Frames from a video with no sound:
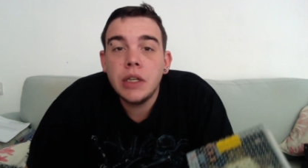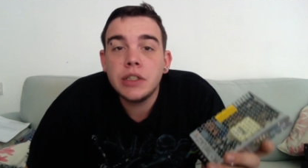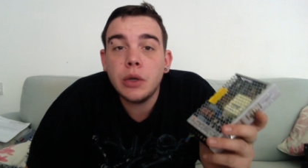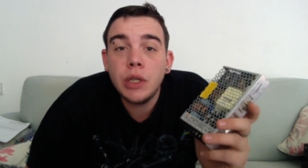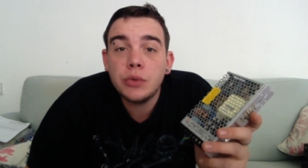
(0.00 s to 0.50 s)

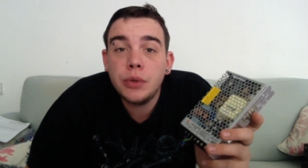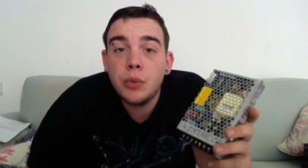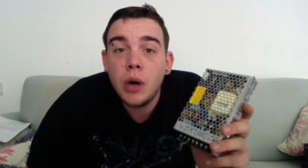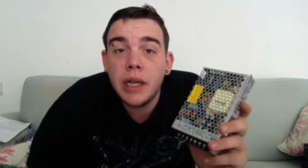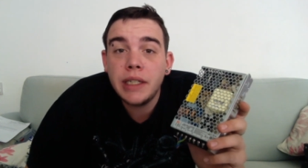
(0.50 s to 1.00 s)
So once we've
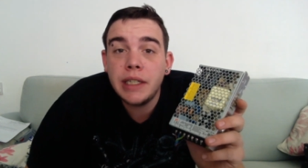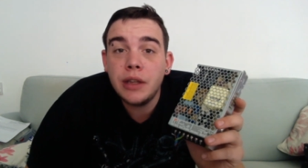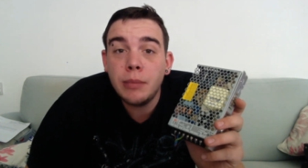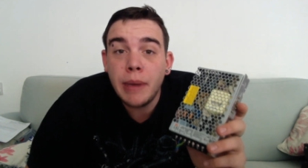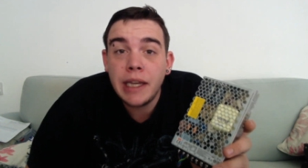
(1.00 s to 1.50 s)
wired
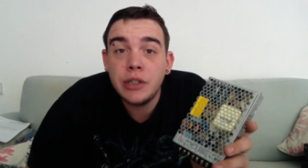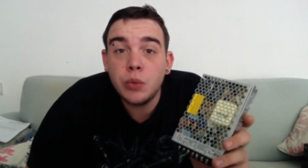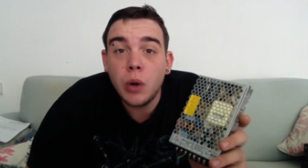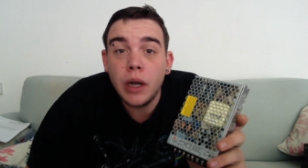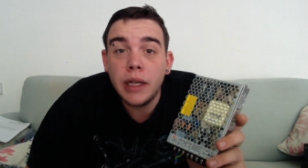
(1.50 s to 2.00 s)
in the mains
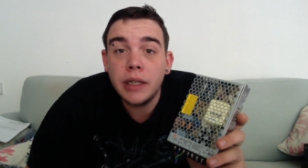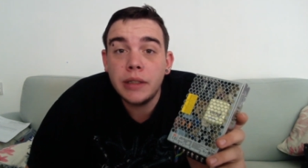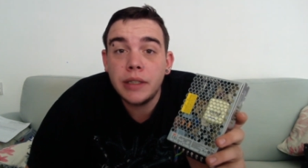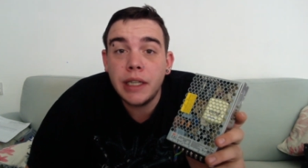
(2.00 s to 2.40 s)
wire